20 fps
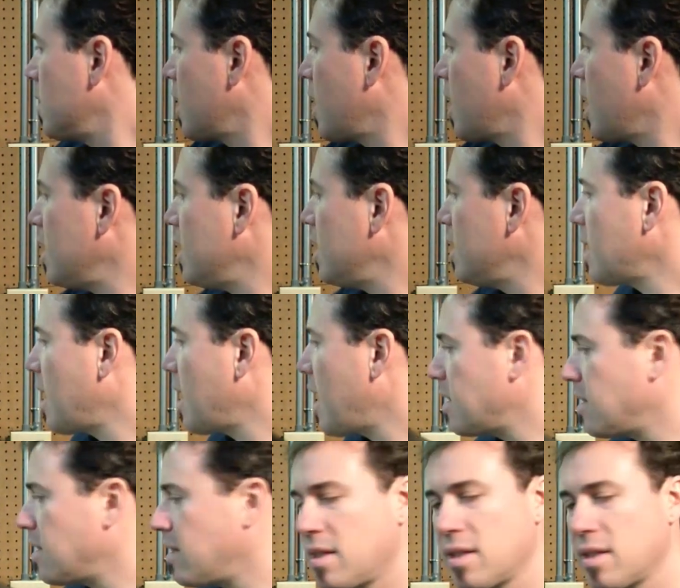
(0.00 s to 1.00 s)
again, these
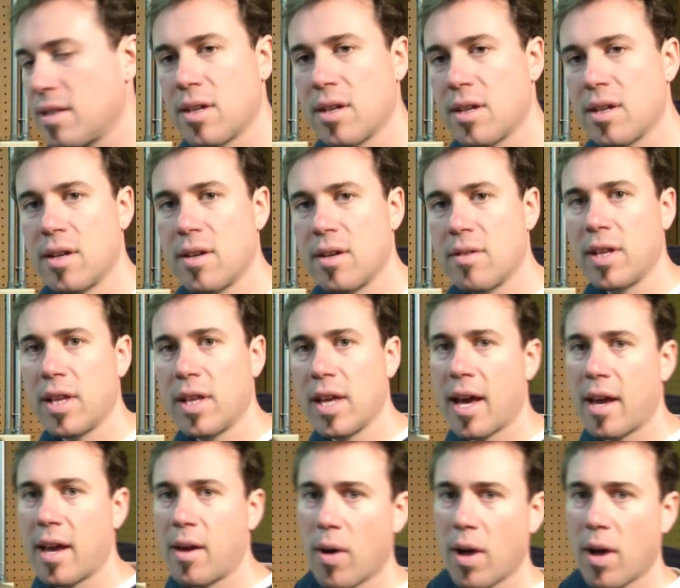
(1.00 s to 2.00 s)
castings are really
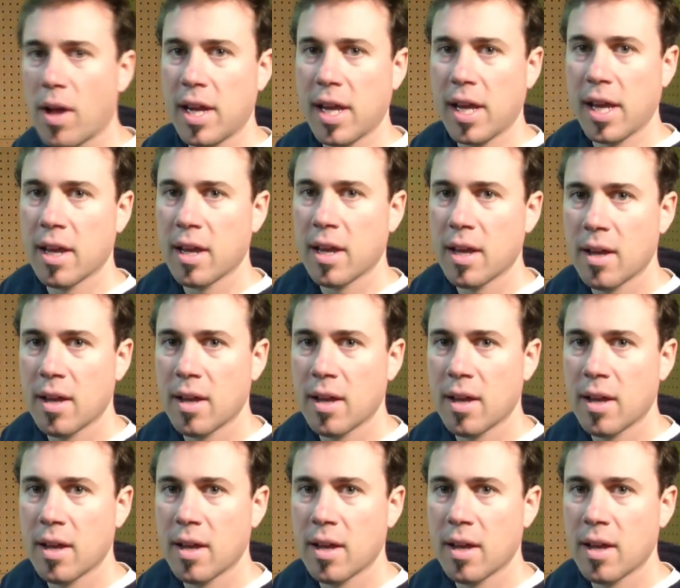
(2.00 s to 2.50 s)
high quality.